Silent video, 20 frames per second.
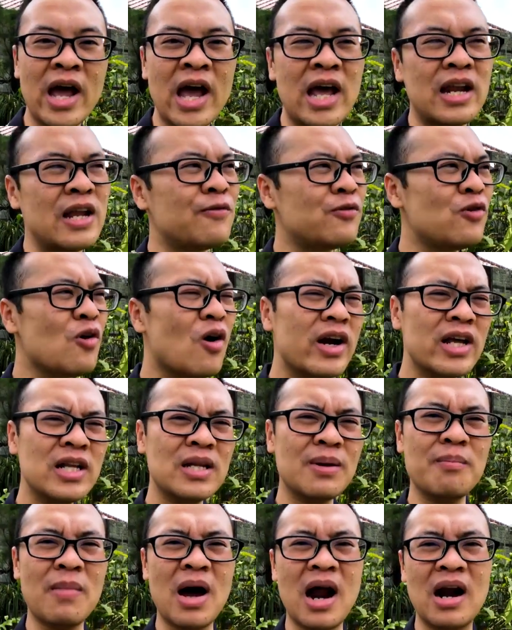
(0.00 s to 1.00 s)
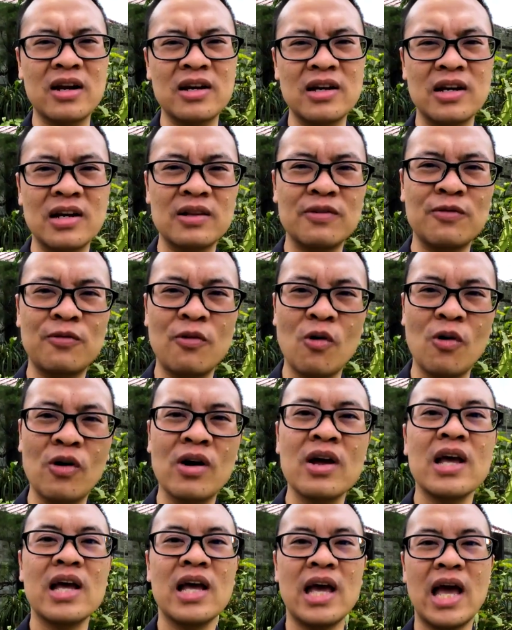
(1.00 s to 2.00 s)
And if you're in the market for
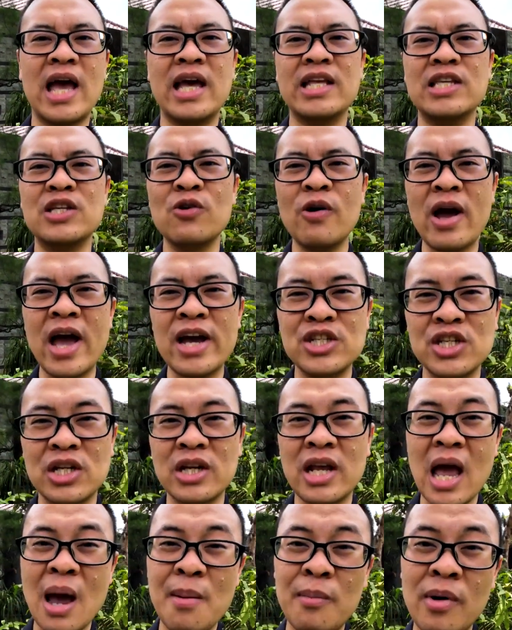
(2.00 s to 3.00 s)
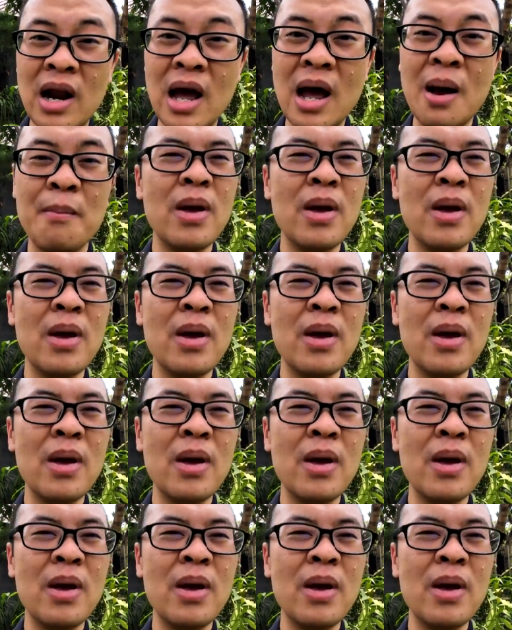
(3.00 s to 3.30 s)
a new action camera,